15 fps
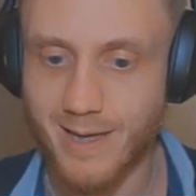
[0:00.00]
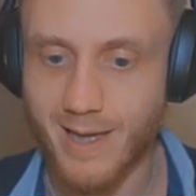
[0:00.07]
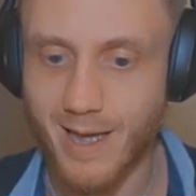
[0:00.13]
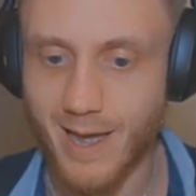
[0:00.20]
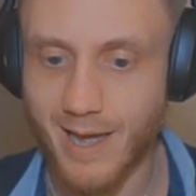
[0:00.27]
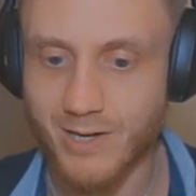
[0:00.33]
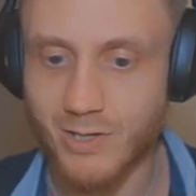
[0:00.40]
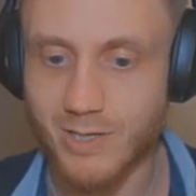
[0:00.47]

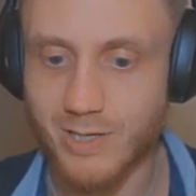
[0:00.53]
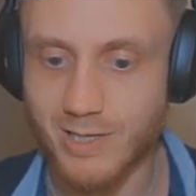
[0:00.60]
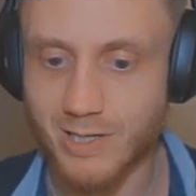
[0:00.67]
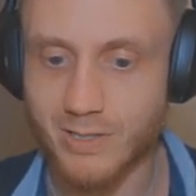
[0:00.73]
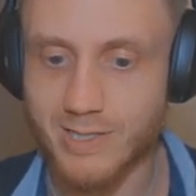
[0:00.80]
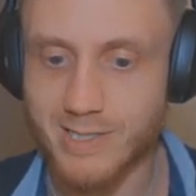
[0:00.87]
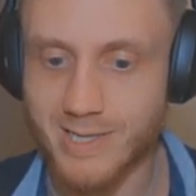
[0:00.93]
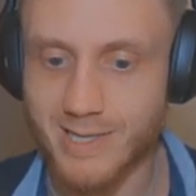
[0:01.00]
And you can
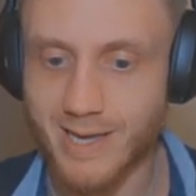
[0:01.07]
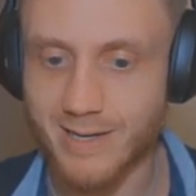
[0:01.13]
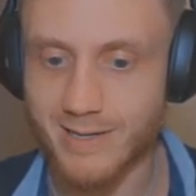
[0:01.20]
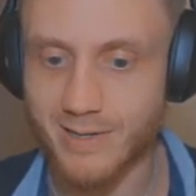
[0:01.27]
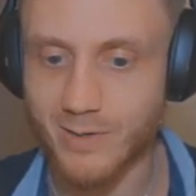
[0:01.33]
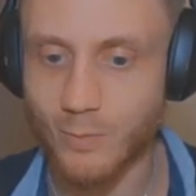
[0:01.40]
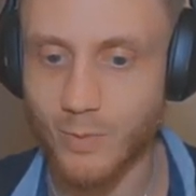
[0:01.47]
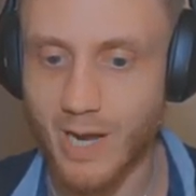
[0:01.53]
clearly see that
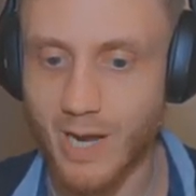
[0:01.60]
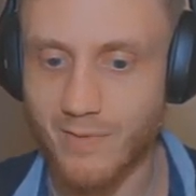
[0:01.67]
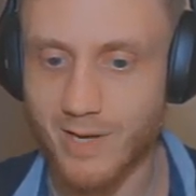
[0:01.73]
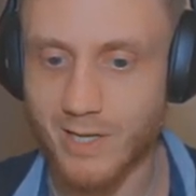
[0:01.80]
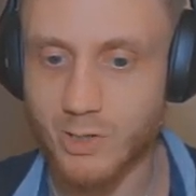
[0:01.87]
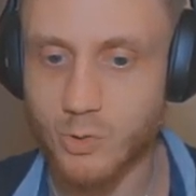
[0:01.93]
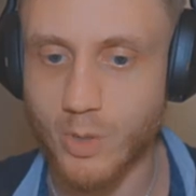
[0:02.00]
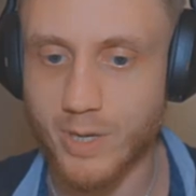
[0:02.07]
we have a
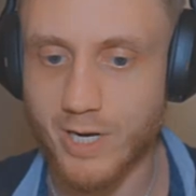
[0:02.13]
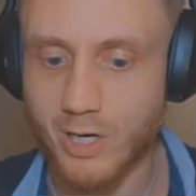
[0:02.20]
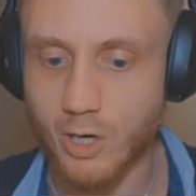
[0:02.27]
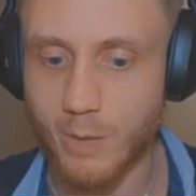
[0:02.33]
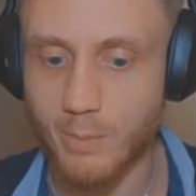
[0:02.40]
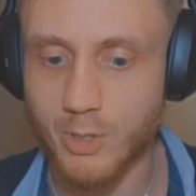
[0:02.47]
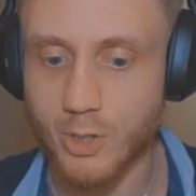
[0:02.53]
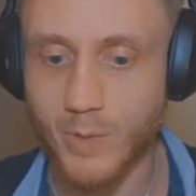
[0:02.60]

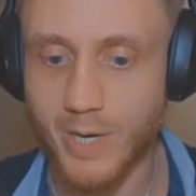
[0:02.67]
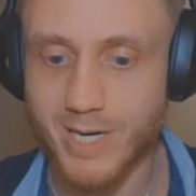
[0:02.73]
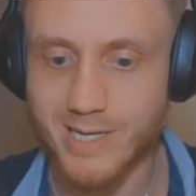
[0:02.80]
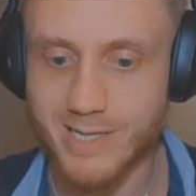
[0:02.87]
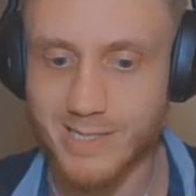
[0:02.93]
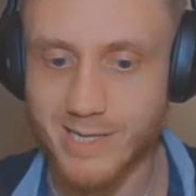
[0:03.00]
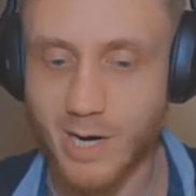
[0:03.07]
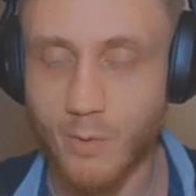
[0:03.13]
20-kilometer
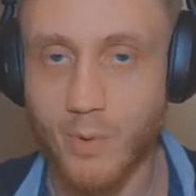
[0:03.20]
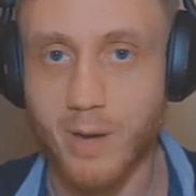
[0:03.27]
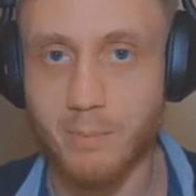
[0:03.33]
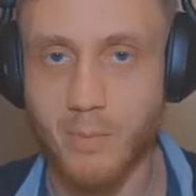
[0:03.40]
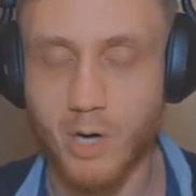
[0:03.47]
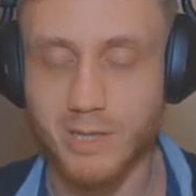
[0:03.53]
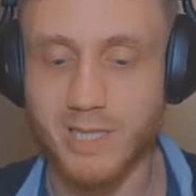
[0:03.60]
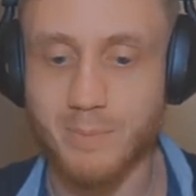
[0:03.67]
radius around
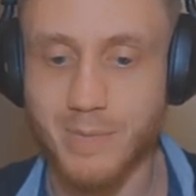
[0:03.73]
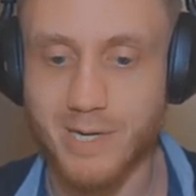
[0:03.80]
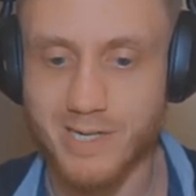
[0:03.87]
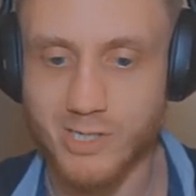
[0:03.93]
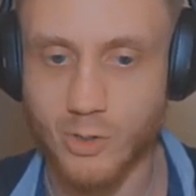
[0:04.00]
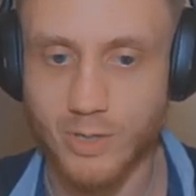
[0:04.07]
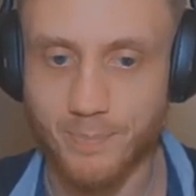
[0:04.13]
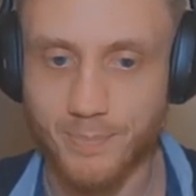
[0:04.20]
Motley,
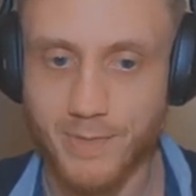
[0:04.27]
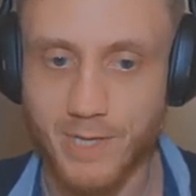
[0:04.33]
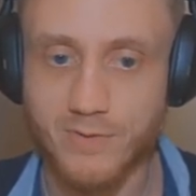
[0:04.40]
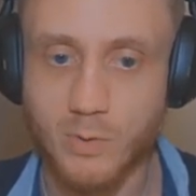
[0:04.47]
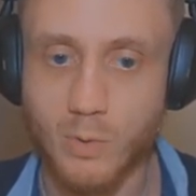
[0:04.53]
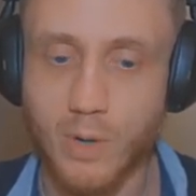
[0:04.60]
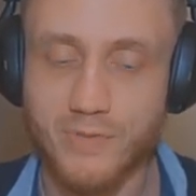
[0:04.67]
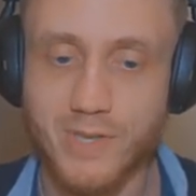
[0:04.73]
Minnesota. If you
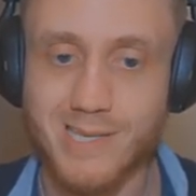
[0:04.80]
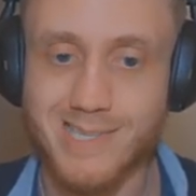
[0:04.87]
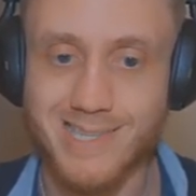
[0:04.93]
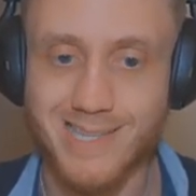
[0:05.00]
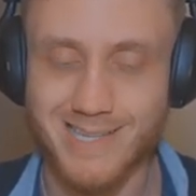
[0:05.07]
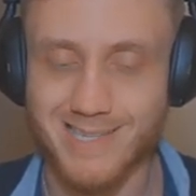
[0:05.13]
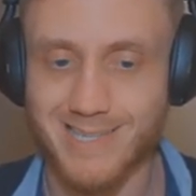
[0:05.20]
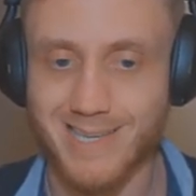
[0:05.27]
want this
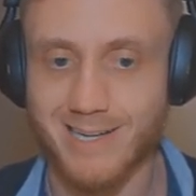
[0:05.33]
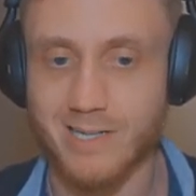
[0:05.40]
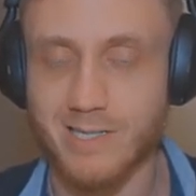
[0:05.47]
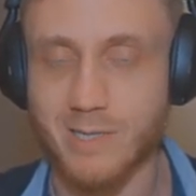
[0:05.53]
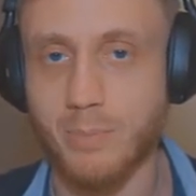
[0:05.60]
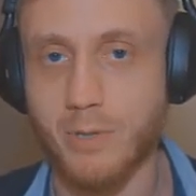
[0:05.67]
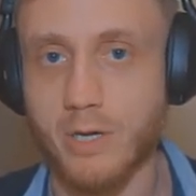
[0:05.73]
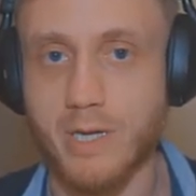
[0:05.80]
is a
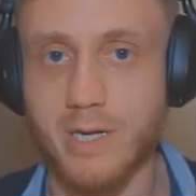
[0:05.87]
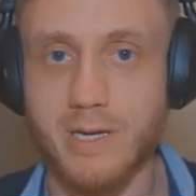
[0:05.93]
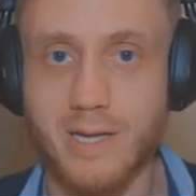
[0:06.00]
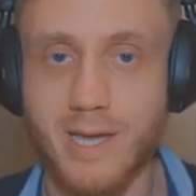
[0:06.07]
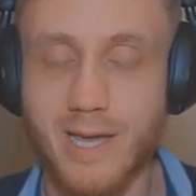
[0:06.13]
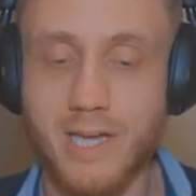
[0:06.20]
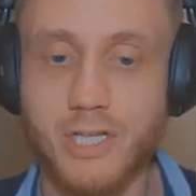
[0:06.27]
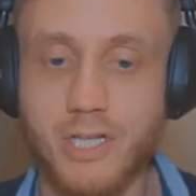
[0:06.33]
custom plugin.
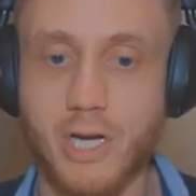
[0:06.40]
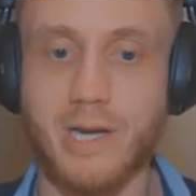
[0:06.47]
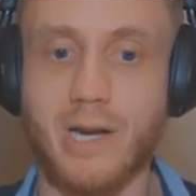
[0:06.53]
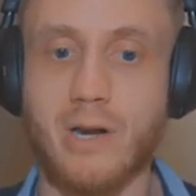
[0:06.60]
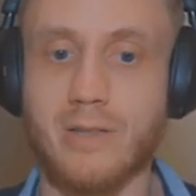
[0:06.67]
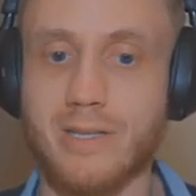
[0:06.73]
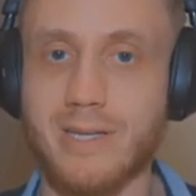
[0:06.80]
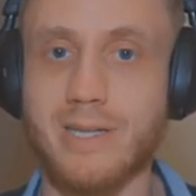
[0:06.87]
Check it out
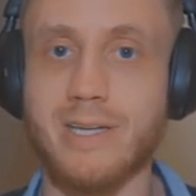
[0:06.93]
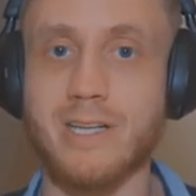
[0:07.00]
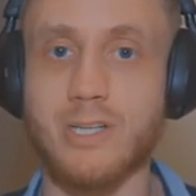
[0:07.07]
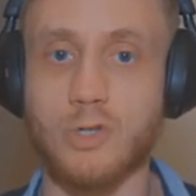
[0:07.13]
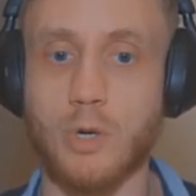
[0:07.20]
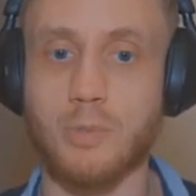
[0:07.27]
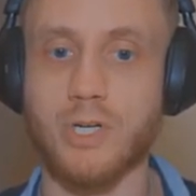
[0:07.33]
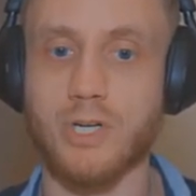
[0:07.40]
in the
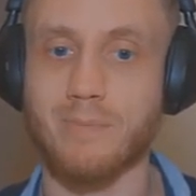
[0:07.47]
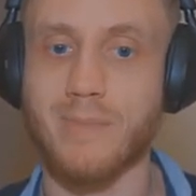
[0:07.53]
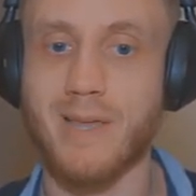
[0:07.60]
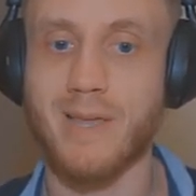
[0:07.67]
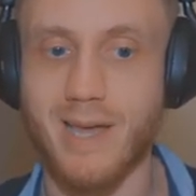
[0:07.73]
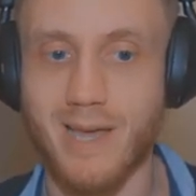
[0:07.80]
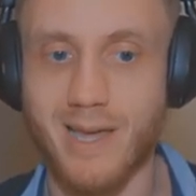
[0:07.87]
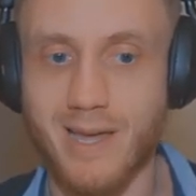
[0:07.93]
description.
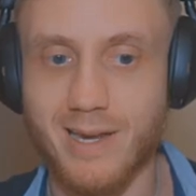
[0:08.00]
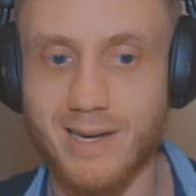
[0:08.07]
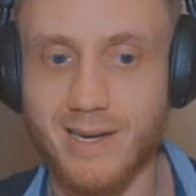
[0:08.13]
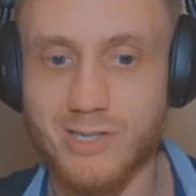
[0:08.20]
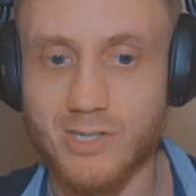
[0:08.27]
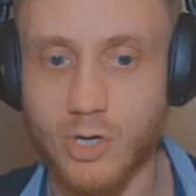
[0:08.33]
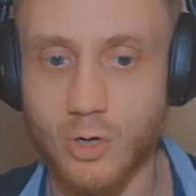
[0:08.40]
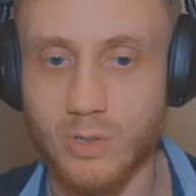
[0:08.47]
And
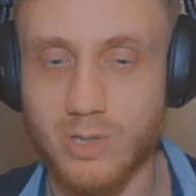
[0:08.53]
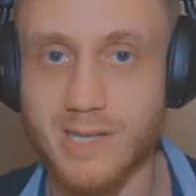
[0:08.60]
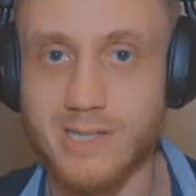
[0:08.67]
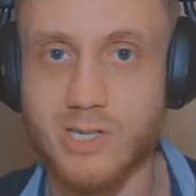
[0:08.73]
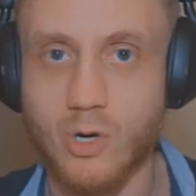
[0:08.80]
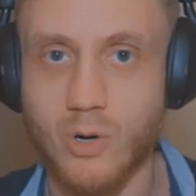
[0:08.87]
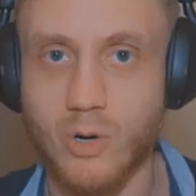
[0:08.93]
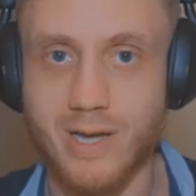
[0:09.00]
so let's
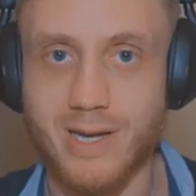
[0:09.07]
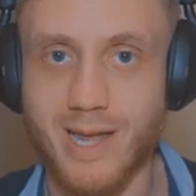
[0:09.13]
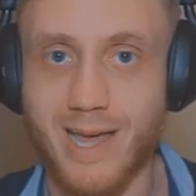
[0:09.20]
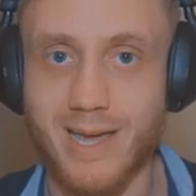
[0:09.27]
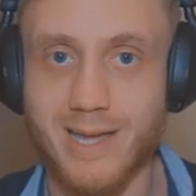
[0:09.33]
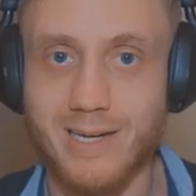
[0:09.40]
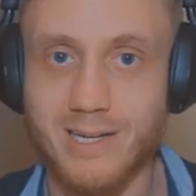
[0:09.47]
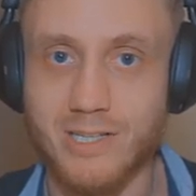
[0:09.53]
go ahead
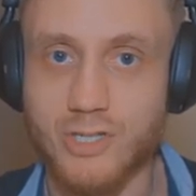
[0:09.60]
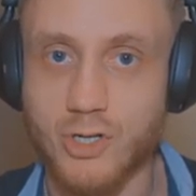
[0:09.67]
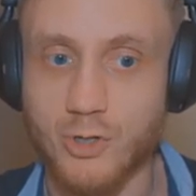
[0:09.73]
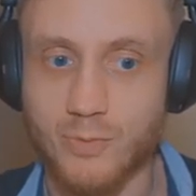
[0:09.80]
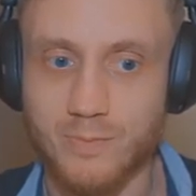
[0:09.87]
and continue.